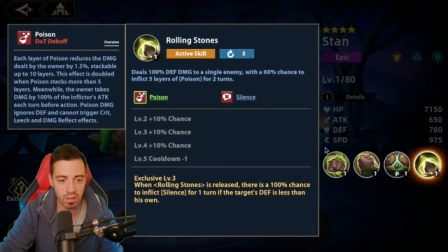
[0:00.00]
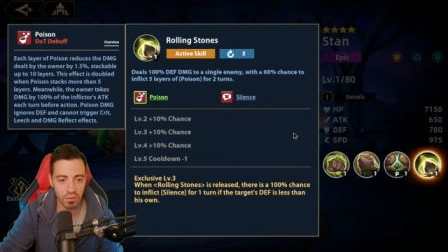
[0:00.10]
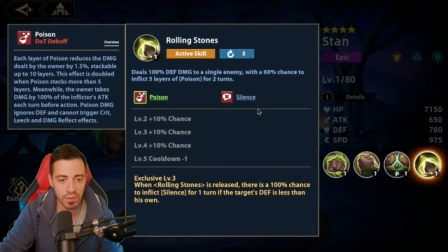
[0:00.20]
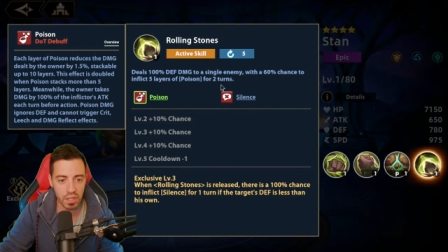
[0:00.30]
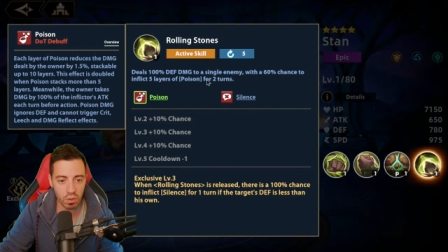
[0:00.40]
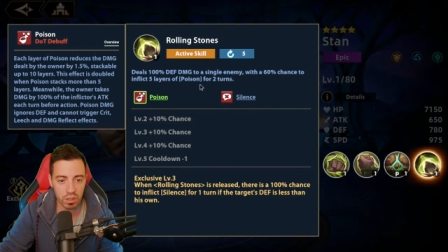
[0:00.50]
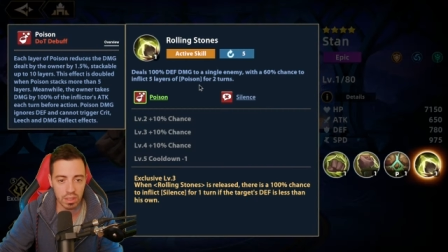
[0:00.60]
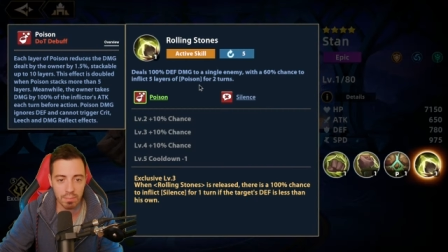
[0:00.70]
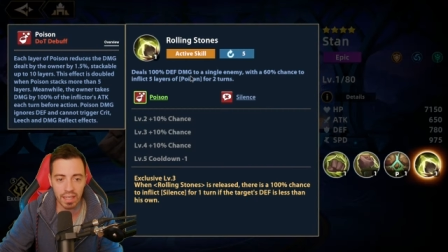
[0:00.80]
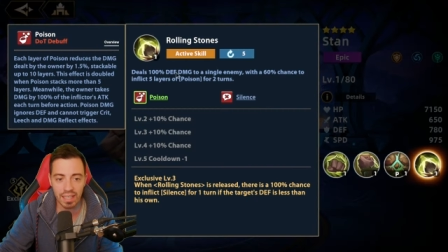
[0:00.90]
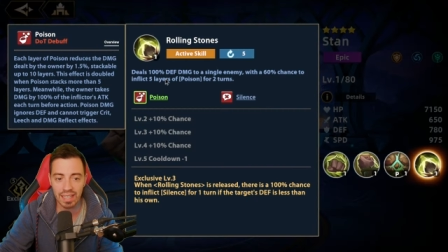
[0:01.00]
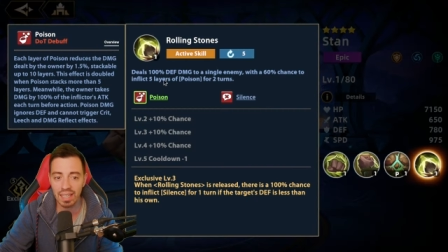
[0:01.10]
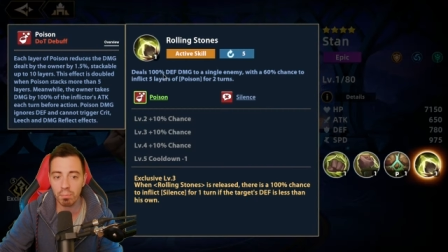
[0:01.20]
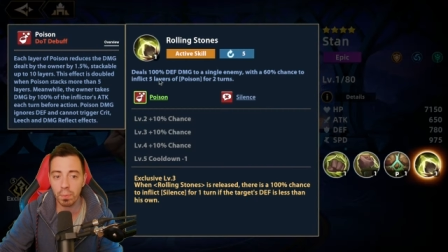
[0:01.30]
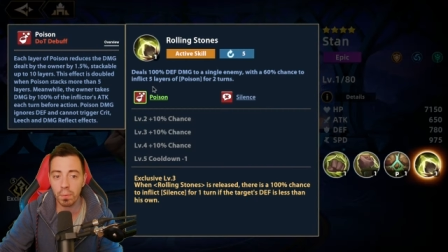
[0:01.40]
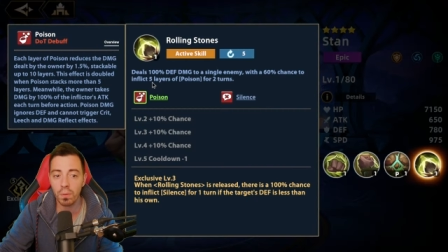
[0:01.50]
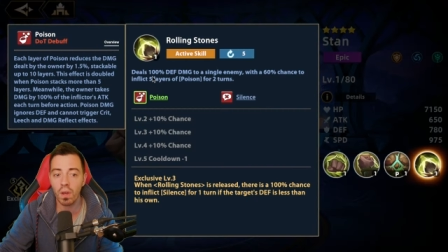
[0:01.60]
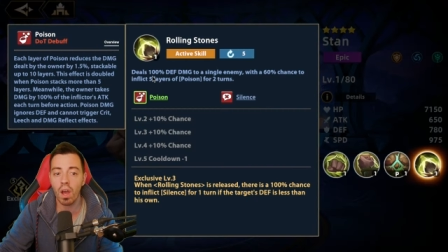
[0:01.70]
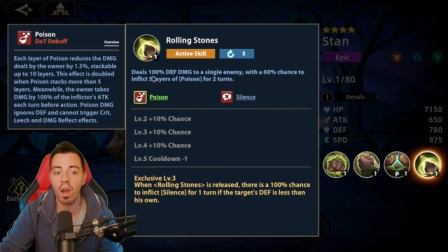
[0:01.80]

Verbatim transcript: On the ultimate, he can put